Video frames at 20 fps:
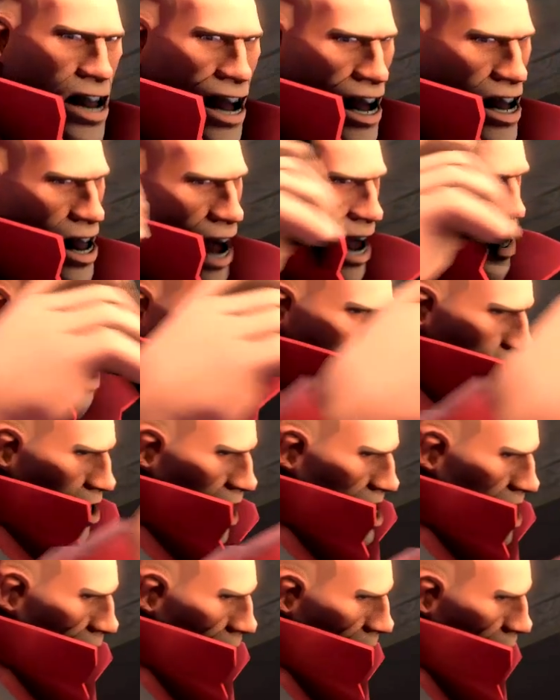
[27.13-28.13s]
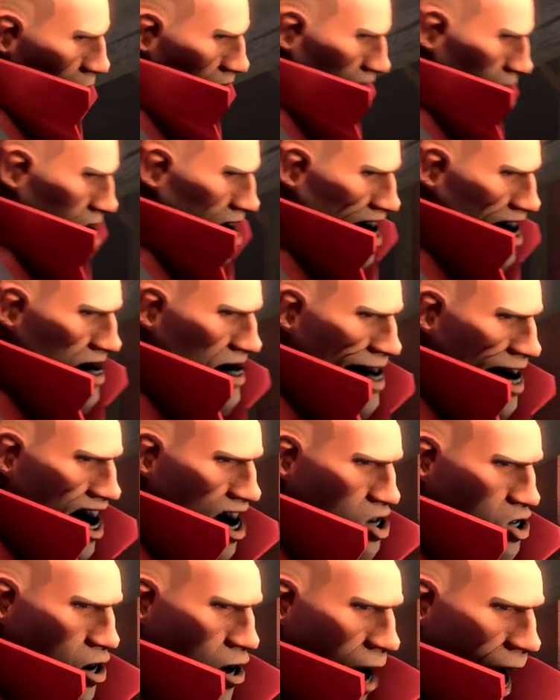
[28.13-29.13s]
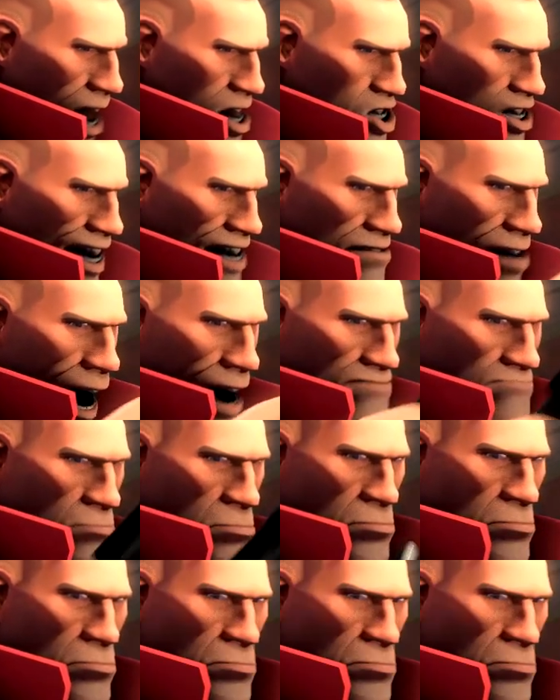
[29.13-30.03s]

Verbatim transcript: no, no, no, no. You sit down there and you finish your lunch. Come on.